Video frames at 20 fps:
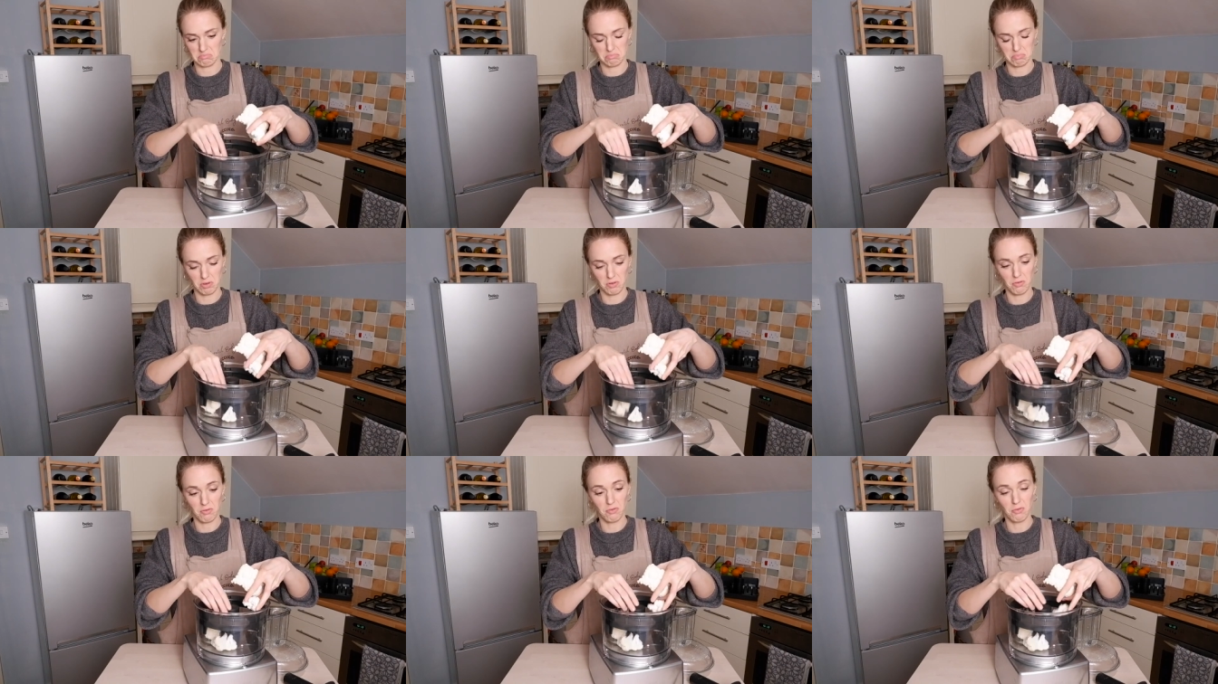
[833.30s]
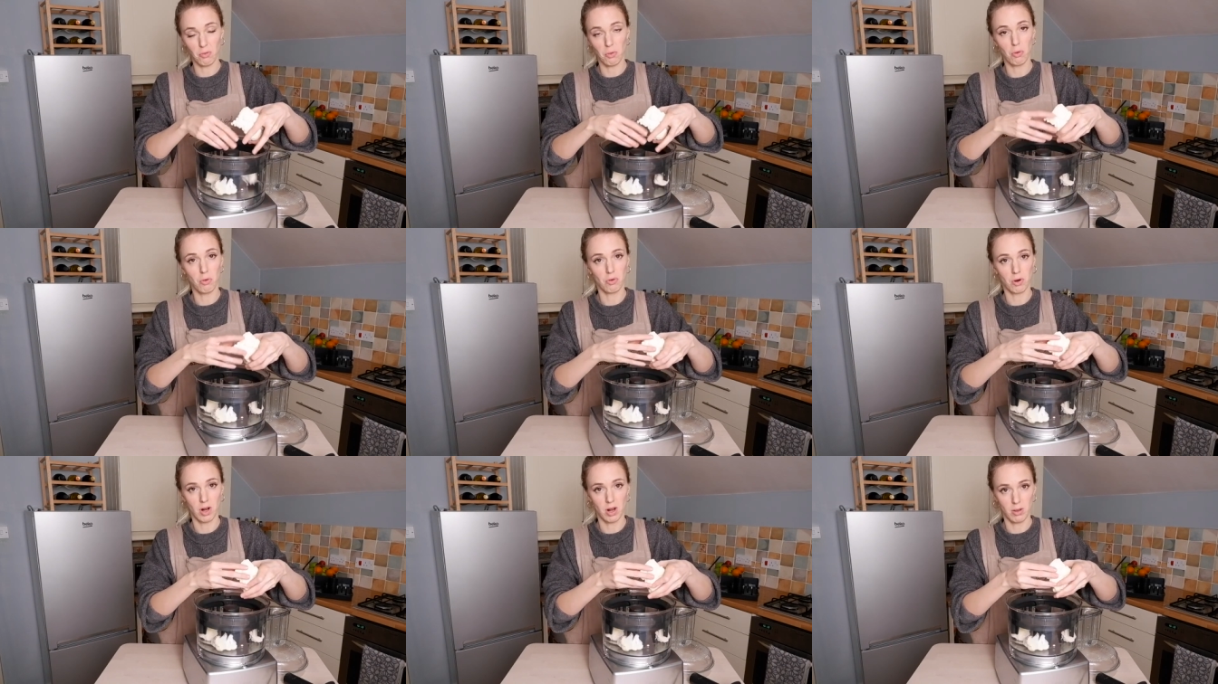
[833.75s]

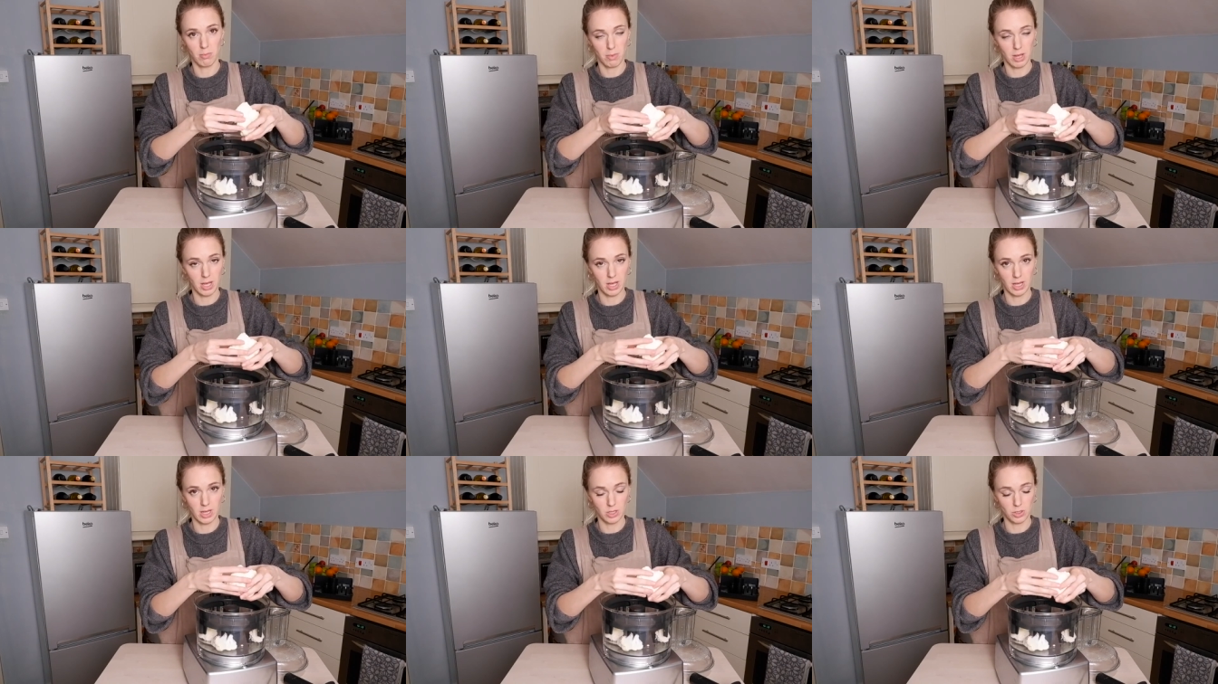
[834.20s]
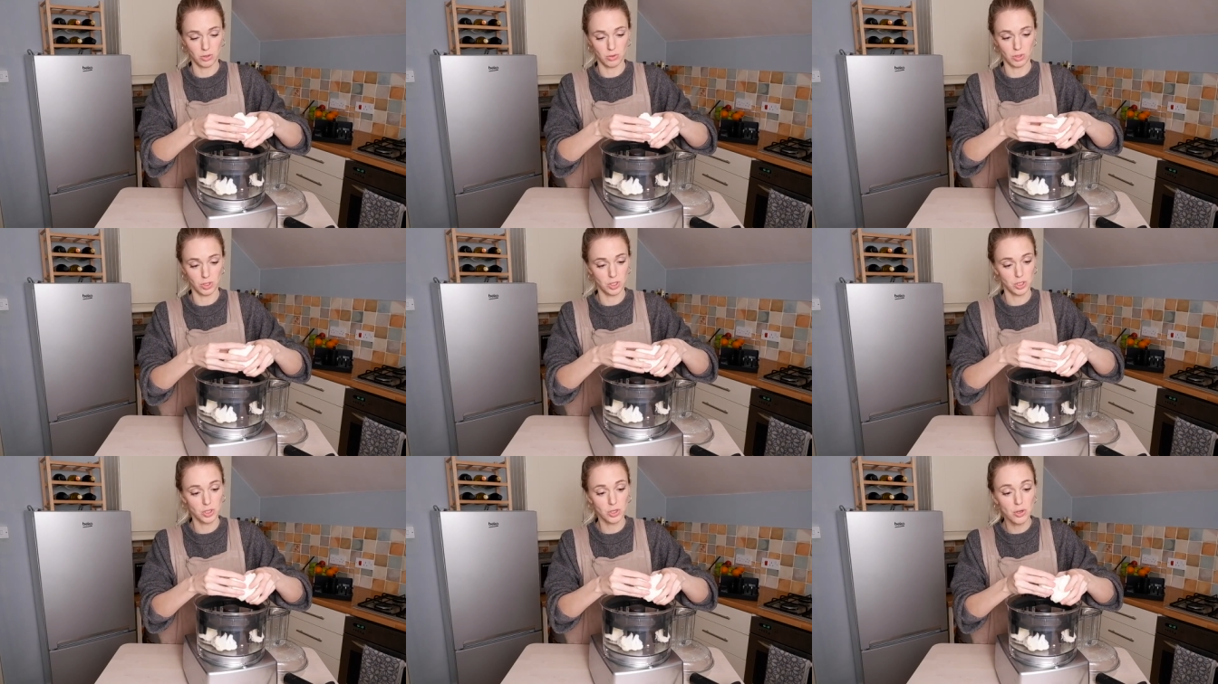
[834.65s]
before I make it into a
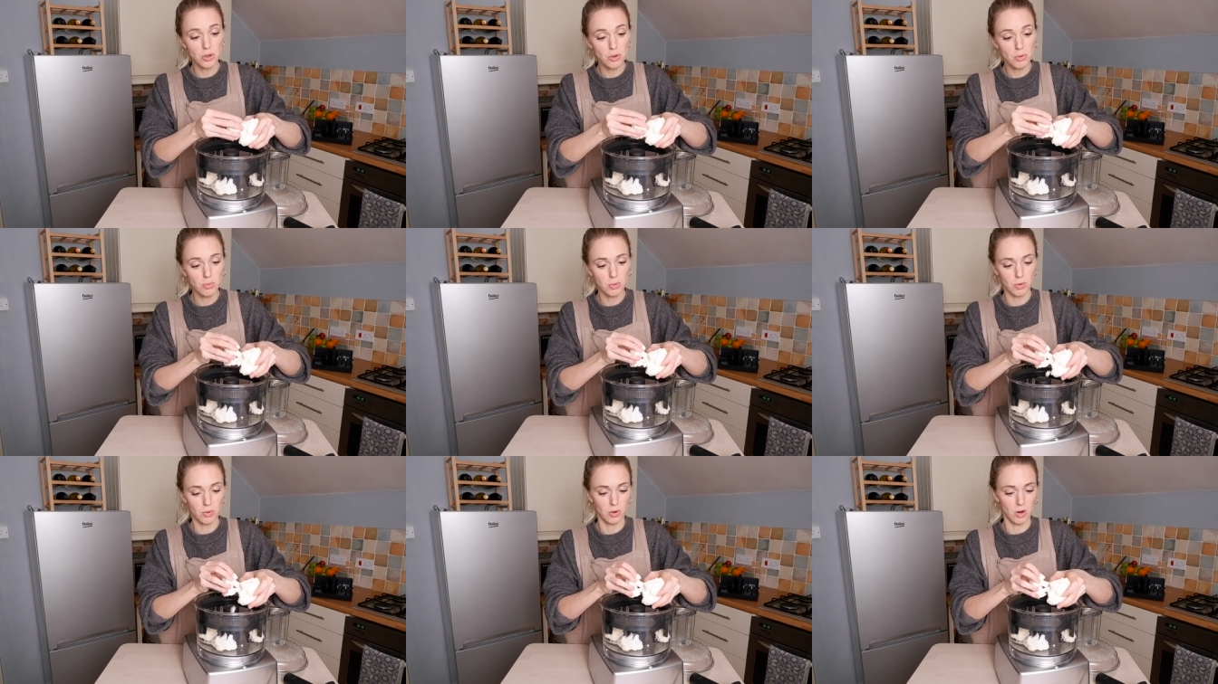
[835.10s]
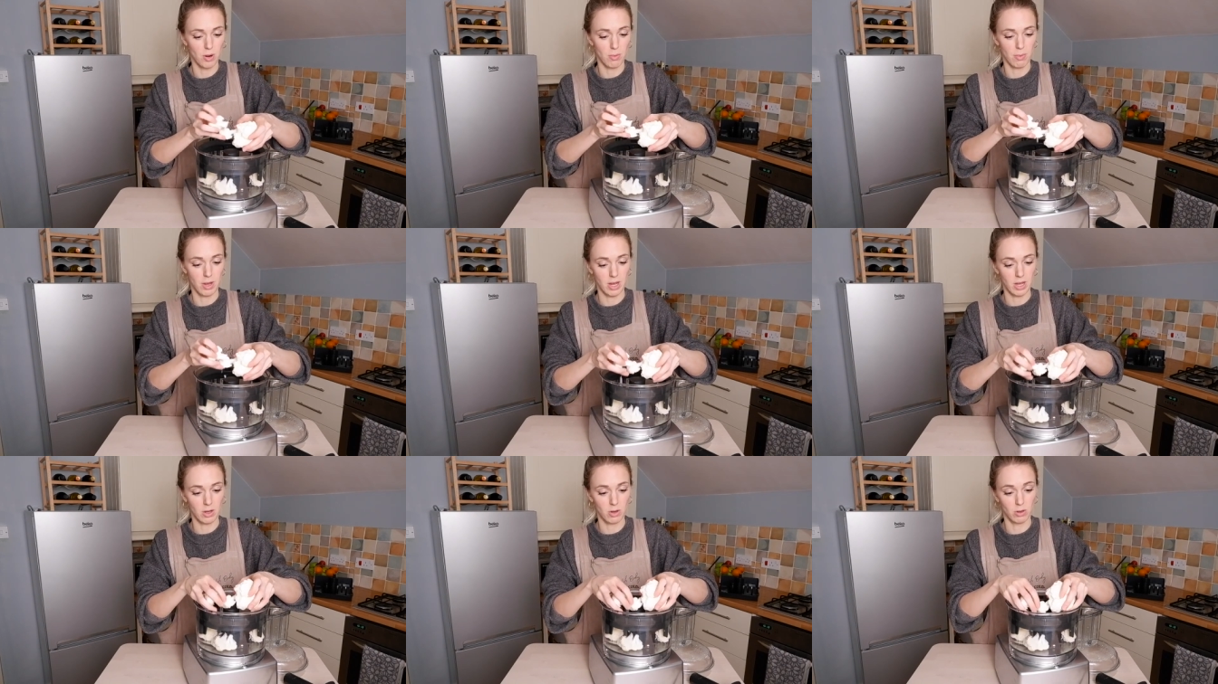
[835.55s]
soup, or I
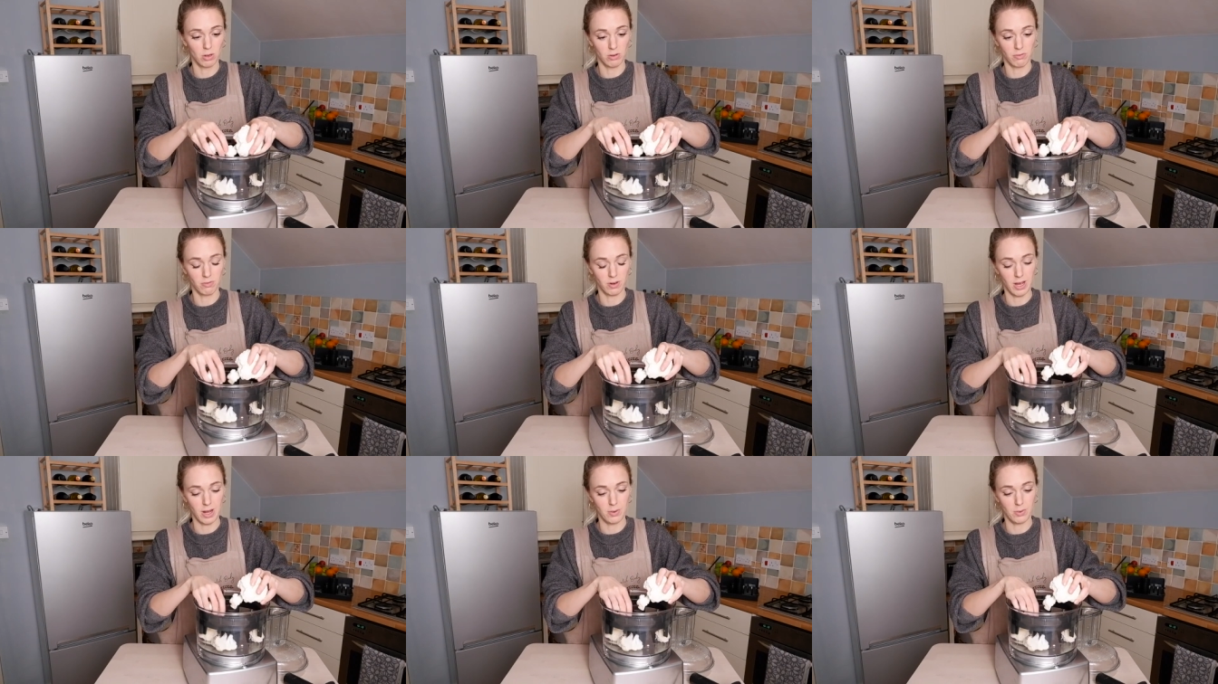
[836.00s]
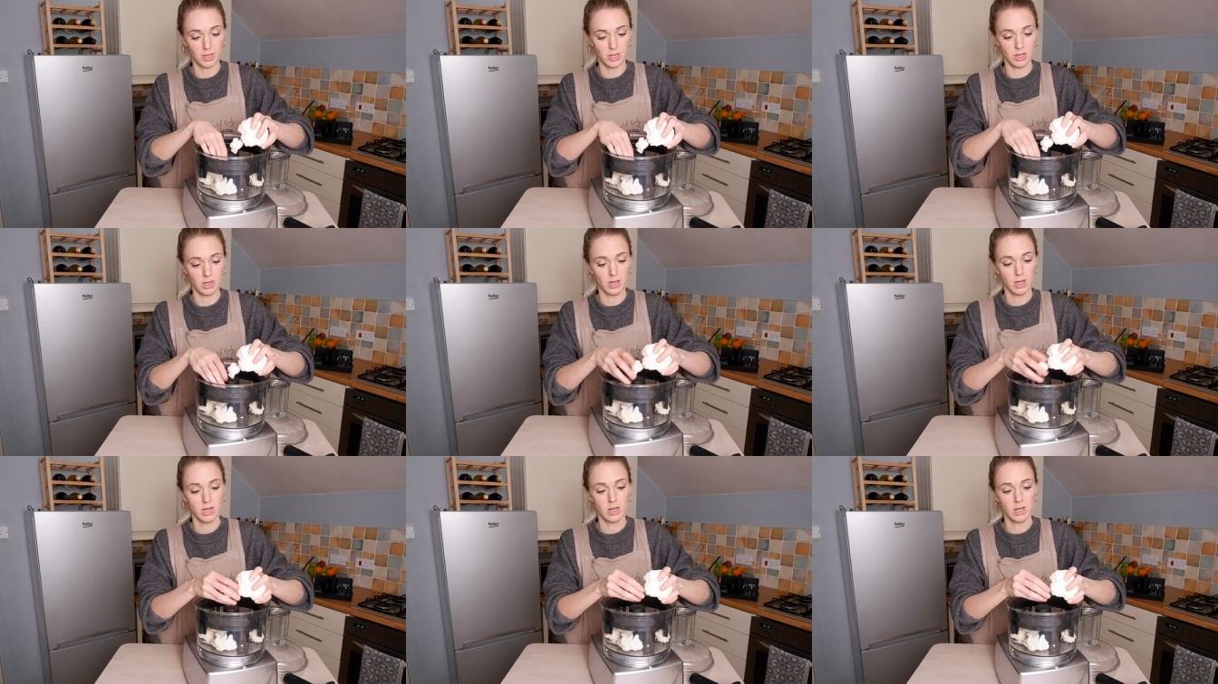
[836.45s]
make cauliflower